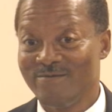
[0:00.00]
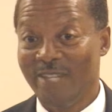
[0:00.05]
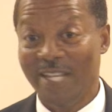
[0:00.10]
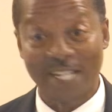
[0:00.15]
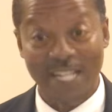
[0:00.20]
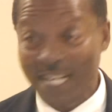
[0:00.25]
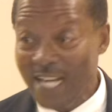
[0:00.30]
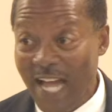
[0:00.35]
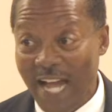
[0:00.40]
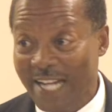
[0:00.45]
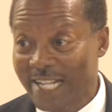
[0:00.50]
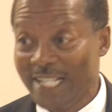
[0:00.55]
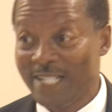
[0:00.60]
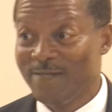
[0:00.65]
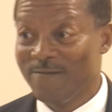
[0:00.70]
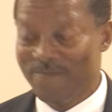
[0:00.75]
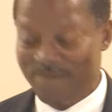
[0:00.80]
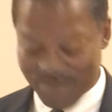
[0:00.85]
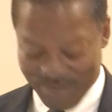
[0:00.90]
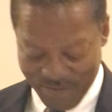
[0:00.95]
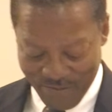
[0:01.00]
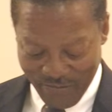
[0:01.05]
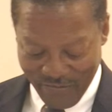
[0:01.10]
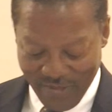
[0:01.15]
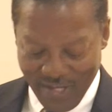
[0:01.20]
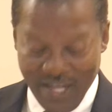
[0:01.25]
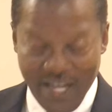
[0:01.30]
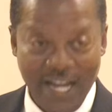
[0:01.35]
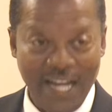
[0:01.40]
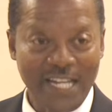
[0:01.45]
He didn't hide it,
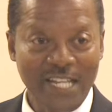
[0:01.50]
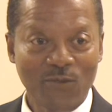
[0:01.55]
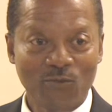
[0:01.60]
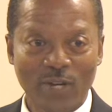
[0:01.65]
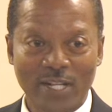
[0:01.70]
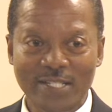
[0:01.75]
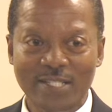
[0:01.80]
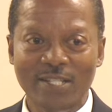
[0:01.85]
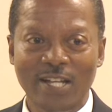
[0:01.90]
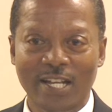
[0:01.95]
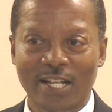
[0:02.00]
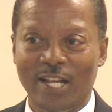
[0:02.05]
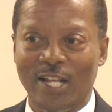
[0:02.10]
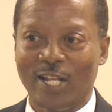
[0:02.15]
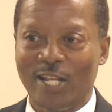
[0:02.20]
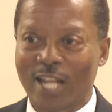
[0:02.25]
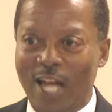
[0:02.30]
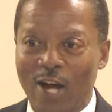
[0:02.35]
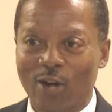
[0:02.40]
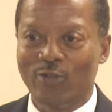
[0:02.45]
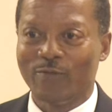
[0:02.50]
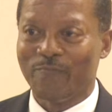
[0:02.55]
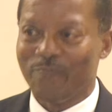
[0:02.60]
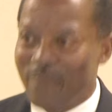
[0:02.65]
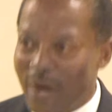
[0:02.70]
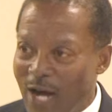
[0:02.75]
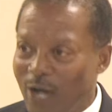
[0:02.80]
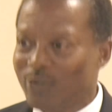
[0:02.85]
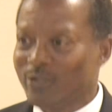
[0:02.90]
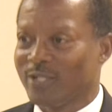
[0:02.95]
and he was not a loud
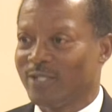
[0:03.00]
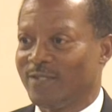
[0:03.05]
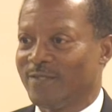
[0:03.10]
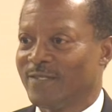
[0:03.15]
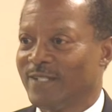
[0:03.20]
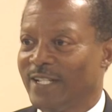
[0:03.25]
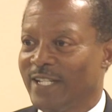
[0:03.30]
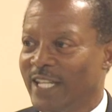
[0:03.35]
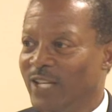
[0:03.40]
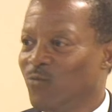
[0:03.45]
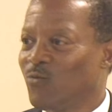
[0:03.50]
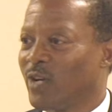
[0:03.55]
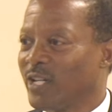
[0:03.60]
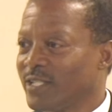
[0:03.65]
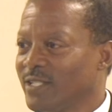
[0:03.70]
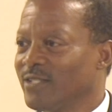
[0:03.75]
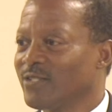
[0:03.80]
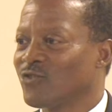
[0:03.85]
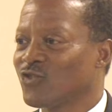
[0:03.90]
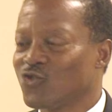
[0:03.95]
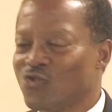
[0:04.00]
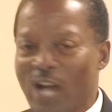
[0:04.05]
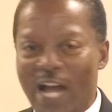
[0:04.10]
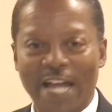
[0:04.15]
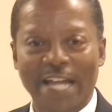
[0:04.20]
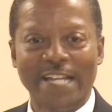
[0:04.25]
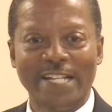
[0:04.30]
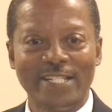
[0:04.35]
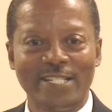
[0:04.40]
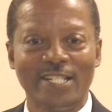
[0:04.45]
mouth. He wasn't
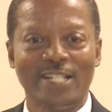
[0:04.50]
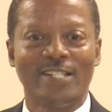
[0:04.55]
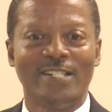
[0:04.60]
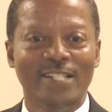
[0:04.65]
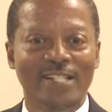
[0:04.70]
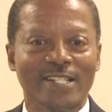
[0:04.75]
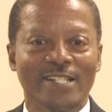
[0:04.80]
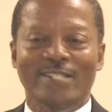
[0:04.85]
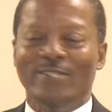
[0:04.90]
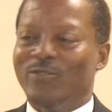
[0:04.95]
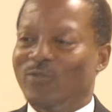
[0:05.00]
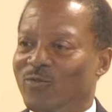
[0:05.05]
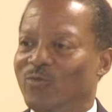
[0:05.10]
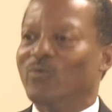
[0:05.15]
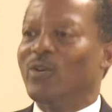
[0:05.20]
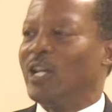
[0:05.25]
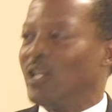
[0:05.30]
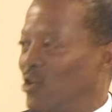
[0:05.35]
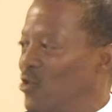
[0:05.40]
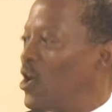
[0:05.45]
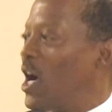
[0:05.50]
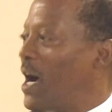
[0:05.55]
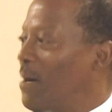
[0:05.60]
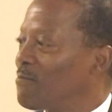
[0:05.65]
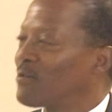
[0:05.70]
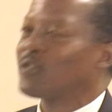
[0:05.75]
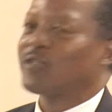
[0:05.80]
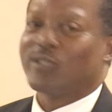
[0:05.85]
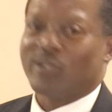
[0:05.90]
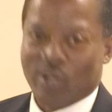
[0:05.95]
trying to, well, you know,
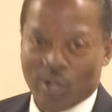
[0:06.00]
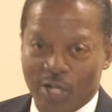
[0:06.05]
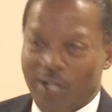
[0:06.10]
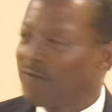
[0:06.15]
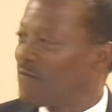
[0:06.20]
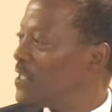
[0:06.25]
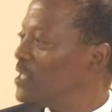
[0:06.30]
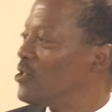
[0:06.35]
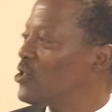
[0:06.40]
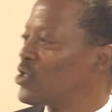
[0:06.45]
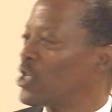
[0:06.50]
I'm serving